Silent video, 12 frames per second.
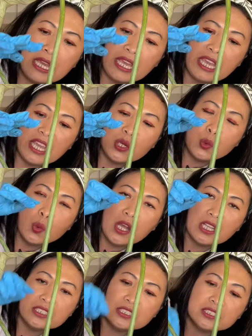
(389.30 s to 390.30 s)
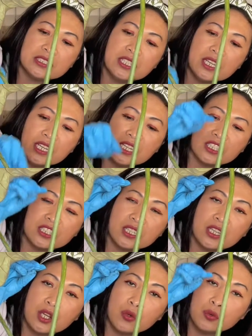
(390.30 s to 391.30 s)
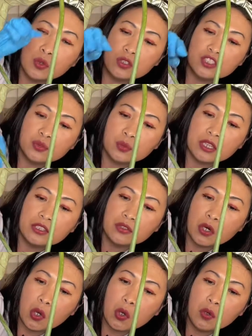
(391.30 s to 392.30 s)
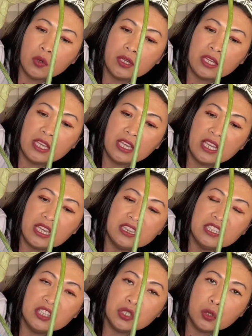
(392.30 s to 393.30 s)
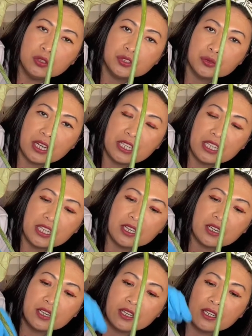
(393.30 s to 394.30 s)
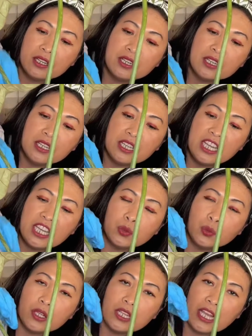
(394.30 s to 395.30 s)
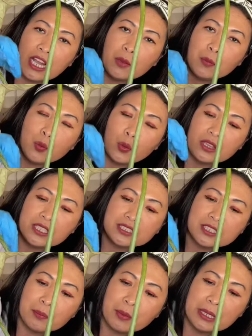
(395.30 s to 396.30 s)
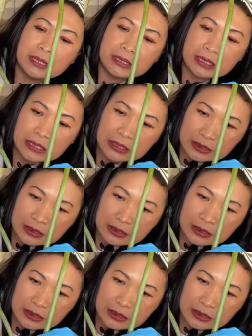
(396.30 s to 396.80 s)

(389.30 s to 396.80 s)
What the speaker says: and once the roots will grow in the nodes right here, it will help with the stability.